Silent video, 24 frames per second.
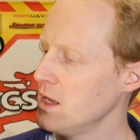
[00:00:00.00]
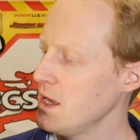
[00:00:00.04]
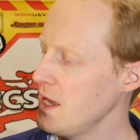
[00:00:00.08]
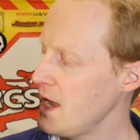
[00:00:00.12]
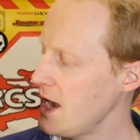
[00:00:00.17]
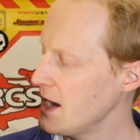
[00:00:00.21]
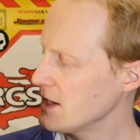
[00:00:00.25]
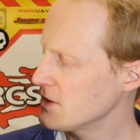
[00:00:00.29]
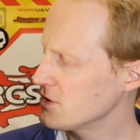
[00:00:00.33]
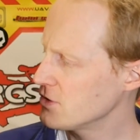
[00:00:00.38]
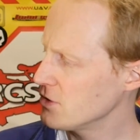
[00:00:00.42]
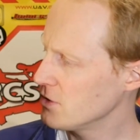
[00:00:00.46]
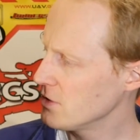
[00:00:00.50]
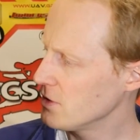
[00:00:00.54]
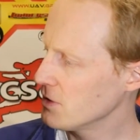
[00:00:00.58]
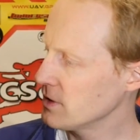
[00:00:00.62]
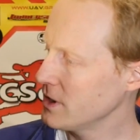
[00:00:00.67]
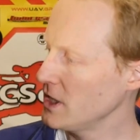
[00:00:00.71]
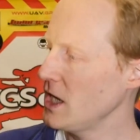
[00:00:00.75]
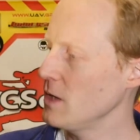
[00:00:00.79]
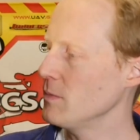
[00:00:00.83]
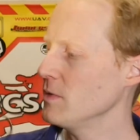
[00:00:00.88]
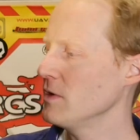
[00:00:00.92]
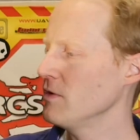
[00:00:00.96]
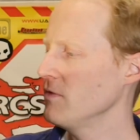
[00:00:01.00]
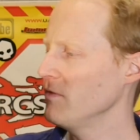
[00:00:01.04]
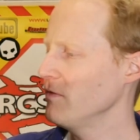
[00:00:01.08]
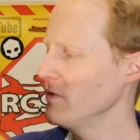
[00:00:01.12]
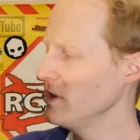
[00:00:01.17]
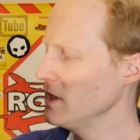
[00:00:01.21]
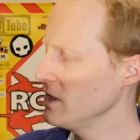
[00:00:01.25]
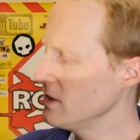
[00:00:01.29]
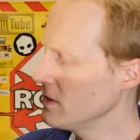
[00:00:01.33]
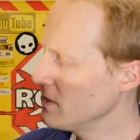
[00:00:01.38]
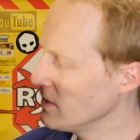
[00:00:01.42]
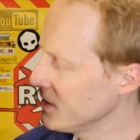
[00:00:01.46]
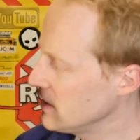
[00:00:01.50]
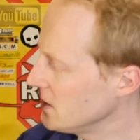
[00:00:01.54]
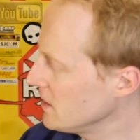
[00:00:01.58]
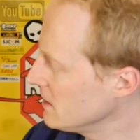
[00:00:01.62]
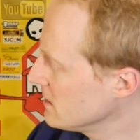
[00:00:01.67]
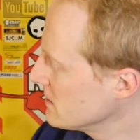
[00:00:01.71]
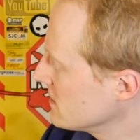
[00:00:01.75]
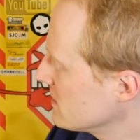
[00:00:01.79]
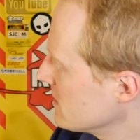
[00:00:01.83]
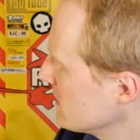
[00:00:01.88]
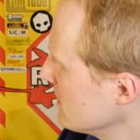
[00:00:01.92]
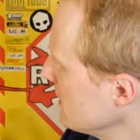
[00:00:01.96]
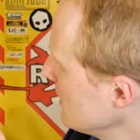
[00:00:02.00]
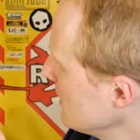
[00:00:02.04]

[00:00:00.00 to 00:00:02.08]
External cable feed is